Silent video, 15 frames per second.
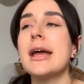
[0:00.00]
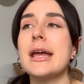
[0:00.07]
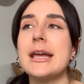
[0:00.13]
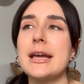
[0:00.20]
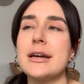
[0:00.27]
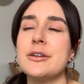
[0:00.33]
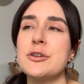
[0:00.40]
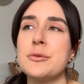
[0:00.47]

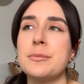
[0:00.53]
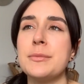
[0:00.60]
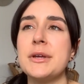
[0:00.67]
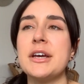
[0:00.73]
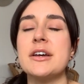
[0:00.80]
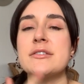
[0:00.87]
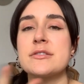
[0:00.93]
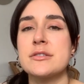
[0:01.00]
and
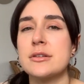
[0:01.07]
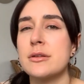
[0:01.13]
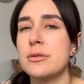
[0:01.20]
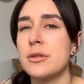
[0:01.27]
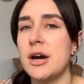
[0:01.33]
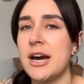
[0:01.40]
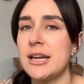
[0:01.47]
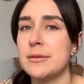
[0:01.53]
because
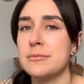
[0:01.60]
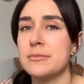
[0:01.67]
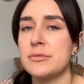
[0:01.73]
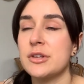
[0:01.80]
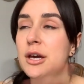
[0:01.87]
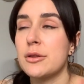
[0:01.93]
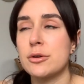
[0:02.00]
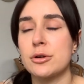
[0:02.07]
the item,
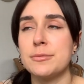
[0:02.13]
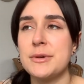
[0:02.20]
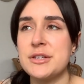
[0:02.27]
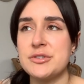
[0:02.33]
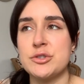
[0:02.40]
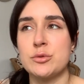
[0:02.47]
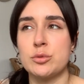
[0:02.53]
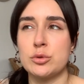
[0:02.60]
the other
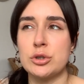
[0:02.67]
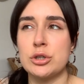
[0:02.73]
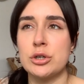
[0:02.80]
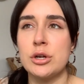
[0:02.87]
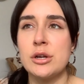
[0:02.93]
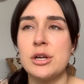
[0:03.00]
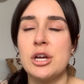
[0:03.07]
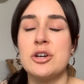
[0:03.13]
pieces were
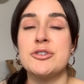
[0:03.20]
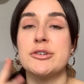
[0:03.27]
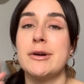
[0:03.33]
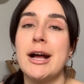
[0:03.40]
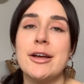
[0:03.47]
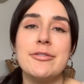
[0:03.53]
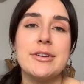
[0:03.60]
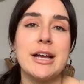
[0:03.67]
so
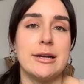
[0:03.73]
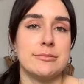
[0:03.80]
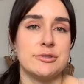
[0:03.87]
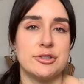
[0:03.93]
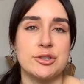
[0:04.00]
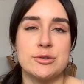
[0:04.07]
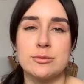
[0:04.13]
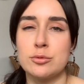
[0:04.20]
heavy, I was
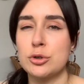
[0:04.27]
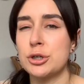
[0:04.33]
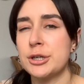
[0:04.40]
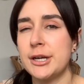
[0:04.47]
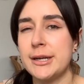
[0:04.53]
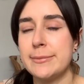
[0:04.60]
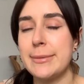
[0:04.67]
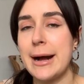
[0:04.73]
just
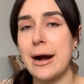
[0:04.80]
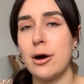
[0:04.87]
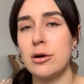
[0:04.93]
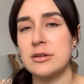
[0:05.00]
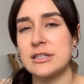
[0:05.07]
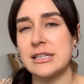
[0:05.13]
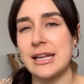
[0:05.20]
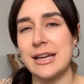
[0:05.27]
worried
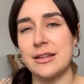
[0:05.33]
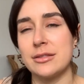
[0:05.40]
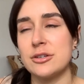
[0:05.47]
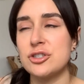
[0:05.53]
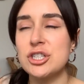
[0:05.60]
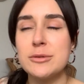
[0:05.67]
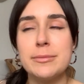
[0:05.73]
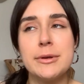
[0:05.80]
about like the
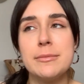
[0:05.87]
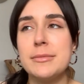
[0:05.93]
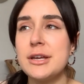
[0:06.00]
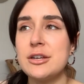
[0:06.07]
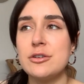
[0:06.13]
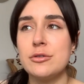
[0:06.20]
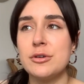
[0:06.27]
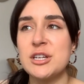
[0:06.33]
shipping
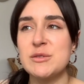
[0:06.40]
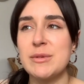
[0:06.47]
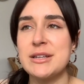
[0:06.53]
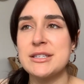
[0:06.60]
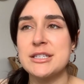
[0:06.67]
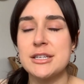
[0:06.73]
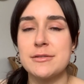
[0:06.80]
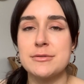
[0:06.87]
being too
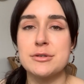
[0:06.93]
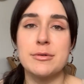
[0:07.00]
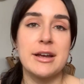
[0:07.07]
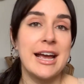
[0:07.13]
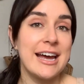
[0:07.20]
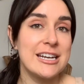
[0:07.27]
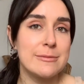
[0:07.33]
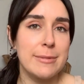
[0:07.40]
expensive, so I
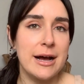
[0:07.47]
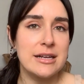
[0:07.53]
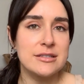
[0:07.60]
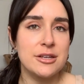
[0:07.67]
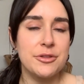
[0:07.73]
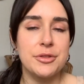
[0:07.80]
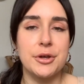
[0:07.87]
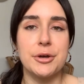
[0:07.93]
had to pass
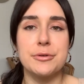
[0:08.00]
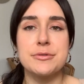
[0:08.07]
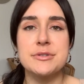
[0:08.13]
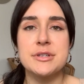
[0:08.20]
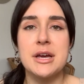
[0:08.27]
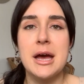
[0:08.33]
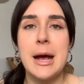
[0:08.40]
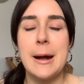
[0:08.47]
on
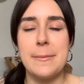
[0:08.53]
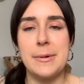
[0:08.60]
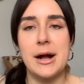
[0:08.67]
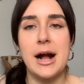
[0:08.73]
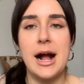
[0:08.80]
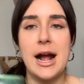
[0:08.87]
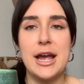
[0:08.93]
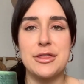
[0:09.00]
those. But
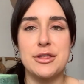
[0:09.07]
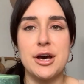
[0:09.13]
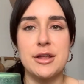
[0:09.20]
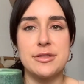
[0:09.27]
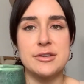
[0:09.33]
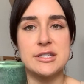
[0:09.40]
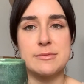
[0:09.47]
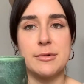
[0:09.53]
I thought
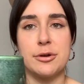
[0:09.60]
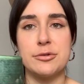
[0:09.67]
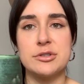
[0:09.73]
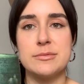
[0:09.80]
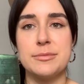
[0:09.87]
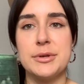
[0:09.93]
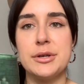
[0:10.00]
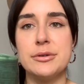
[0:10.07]
this mug was
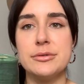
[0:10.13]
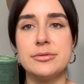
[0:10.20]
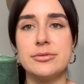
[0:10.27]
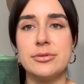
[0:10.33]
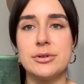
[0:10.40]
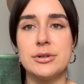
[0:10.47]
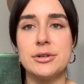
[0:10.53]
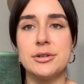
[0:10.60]

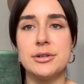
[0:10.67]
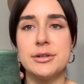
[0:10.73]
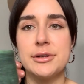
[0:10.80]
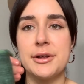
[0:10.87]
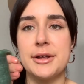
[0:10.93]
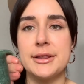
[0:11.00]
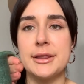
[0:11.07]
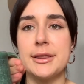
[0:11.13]
beautiful.
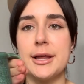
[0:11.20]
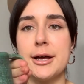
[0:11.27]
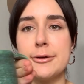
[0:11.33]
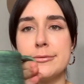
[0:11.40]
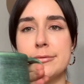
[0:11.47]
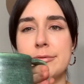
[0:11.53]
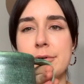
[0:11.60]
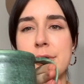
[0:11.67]
I
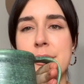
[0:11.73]
love